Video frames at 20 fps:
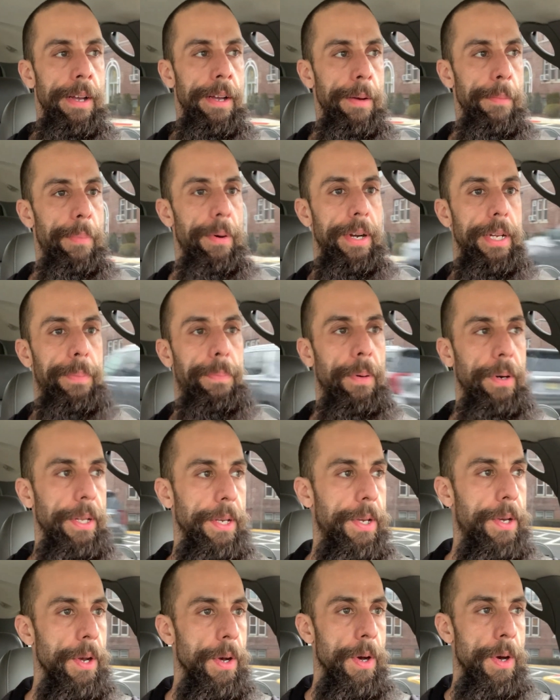But it's pretty
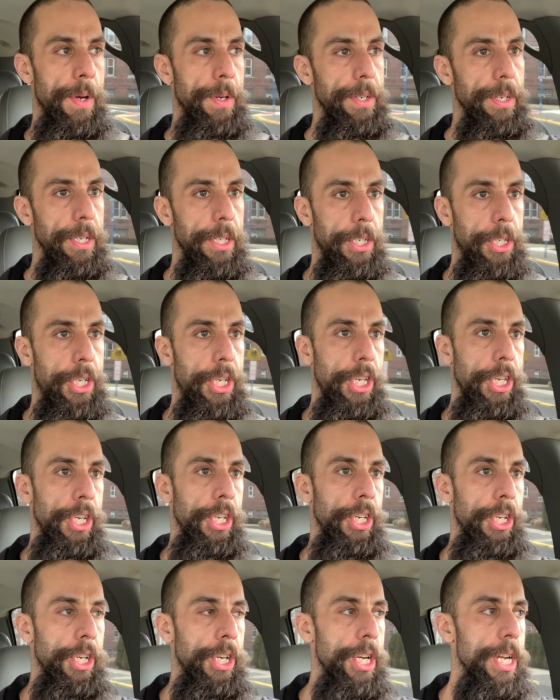cool, looks
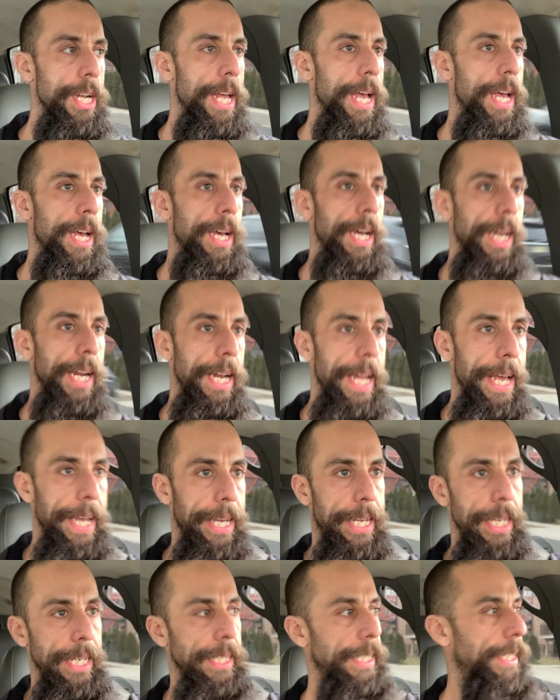good, I
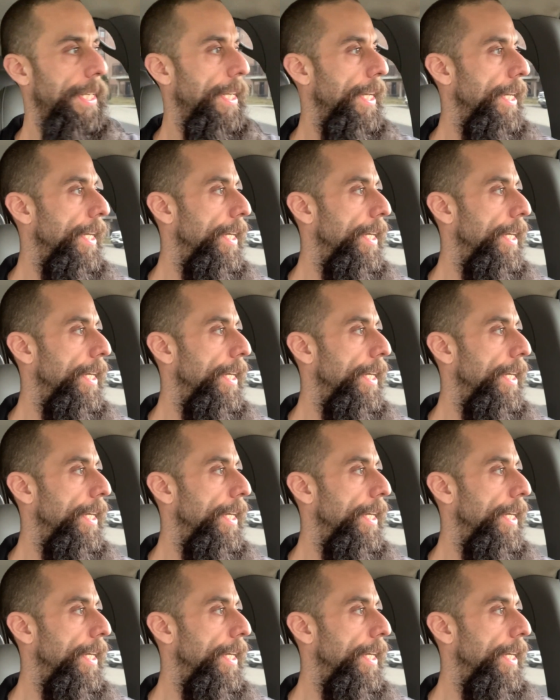like it.